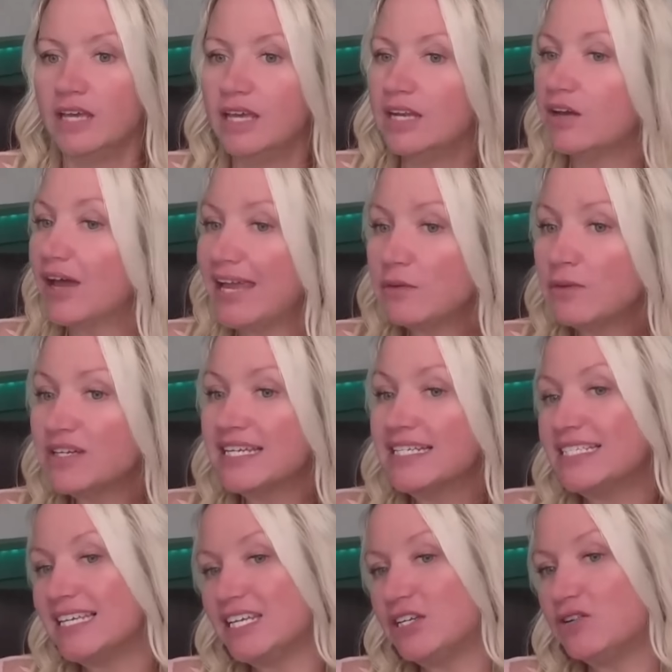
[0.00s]
Now, Hank would
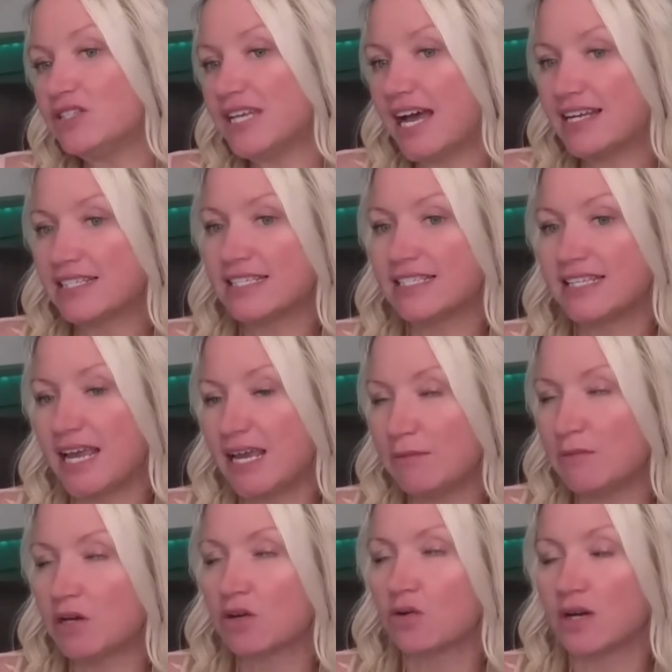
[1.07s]
continue to ask the
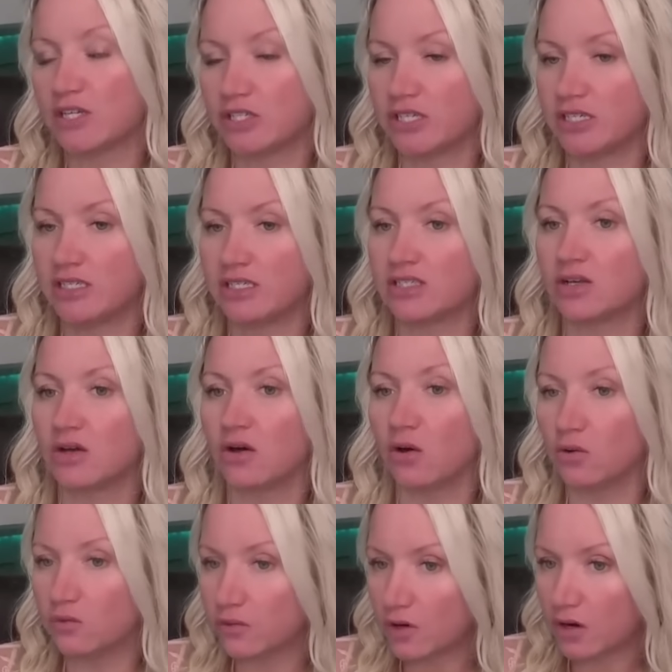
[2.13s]
same questions
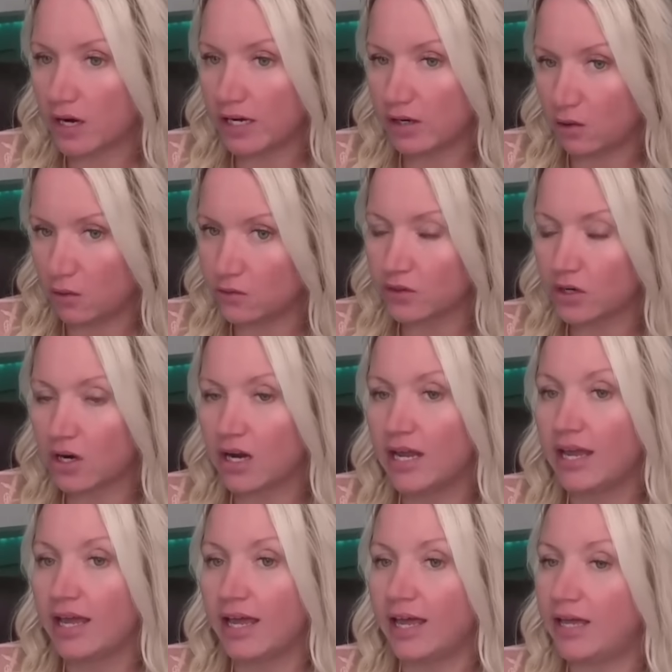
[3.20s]
over and over,
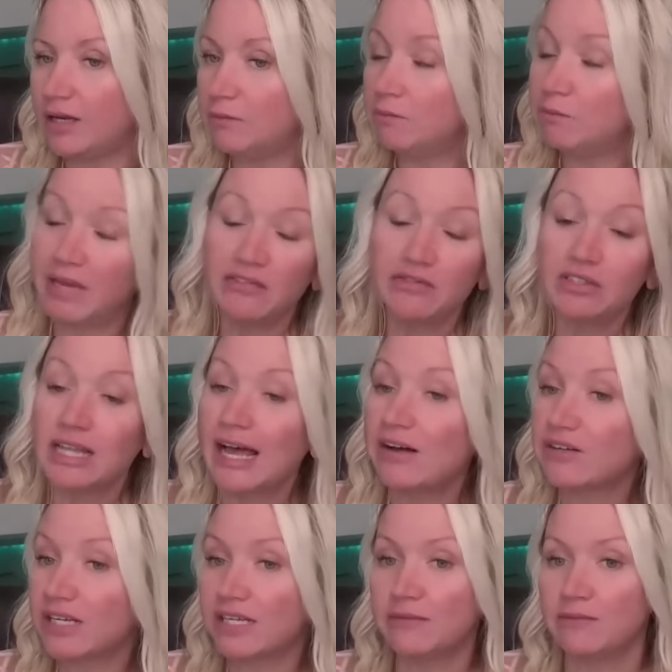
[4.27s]
and Bev
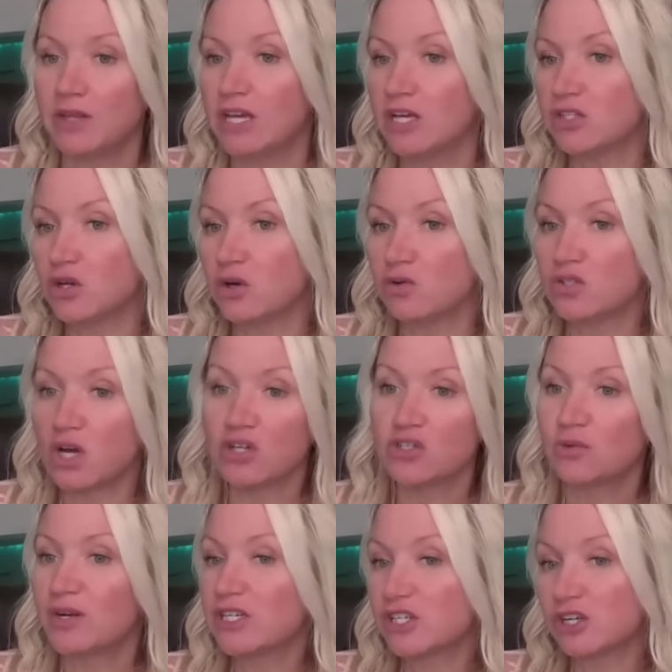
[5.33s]
allowed it. So Dr.
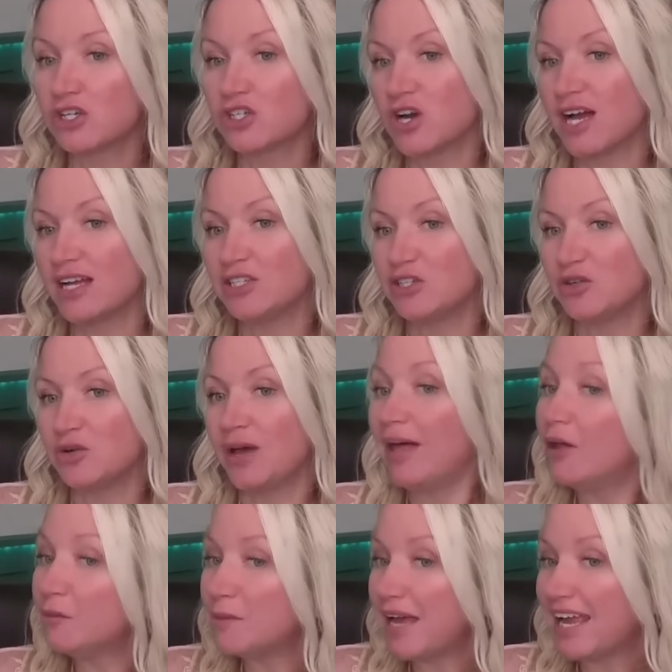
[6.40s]
Rentschler tried to
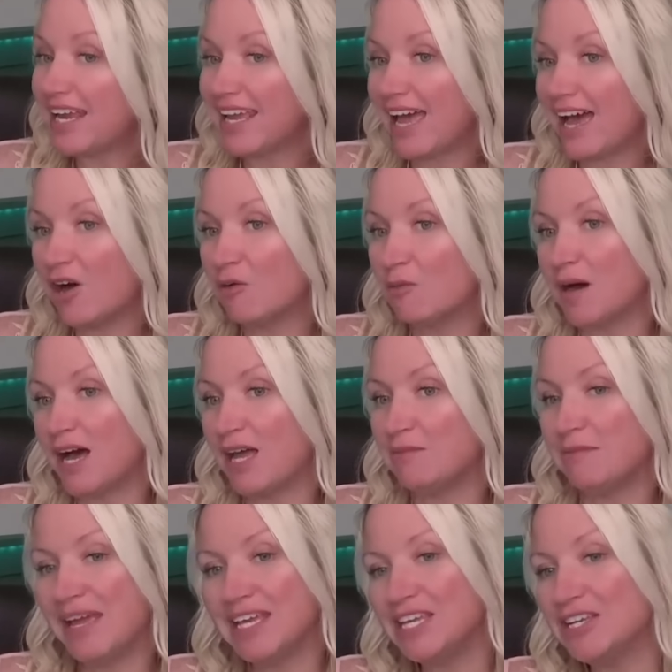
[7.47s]
help Hank out by
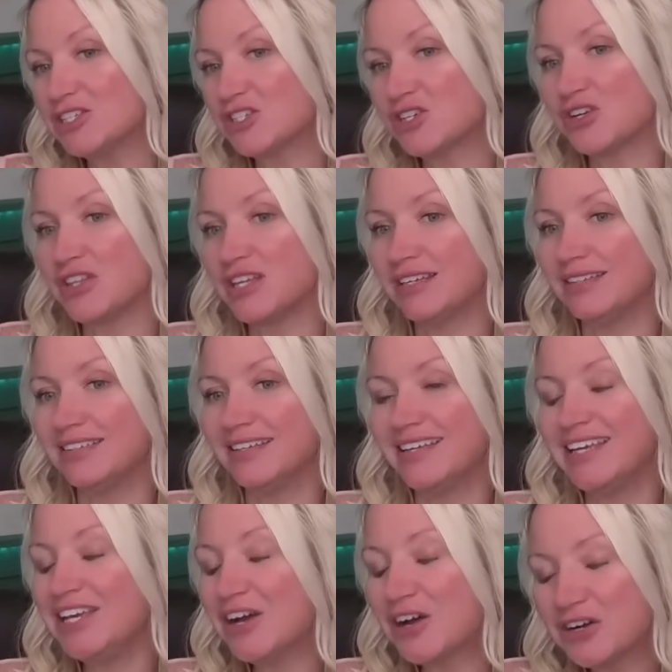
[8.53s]
making sure that
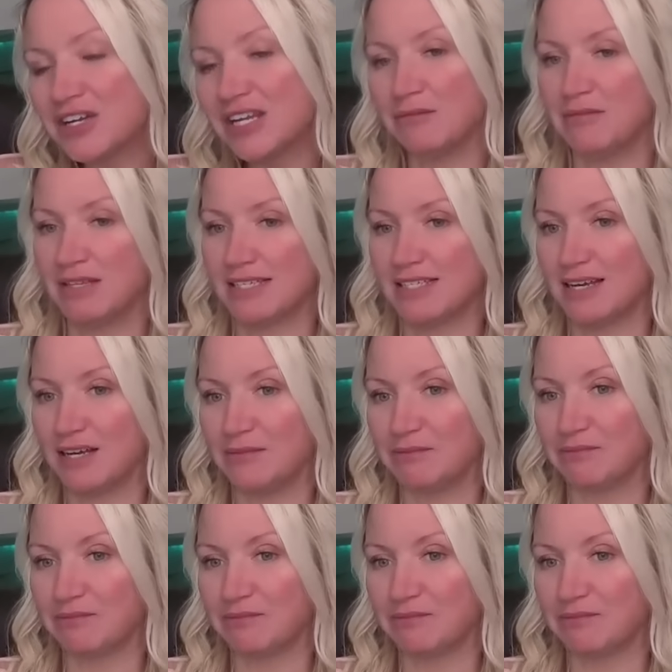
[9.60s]
he heard him this time.